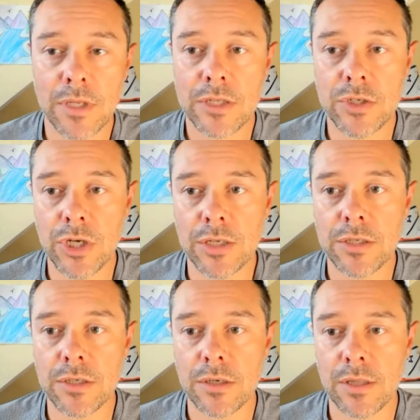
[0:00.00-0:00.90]
is
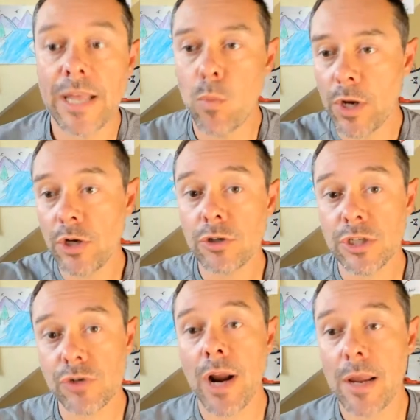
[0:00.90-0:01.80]
just like what you're
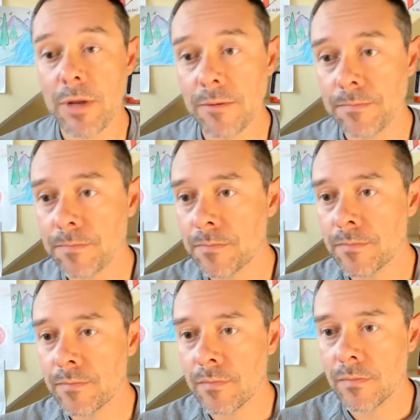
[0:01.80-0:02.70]
describing.
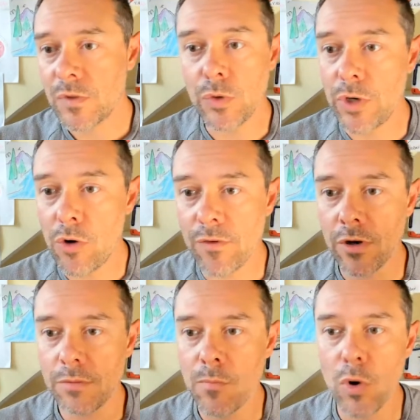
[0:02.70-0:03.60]
Do it over
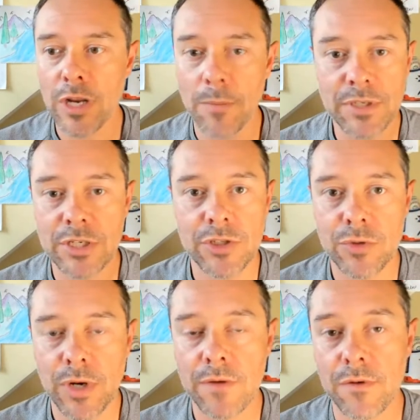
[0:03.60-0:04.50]
more competitions or
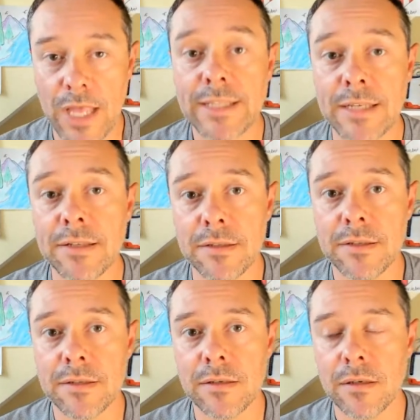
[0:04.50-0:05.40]
whatever. That's Essence.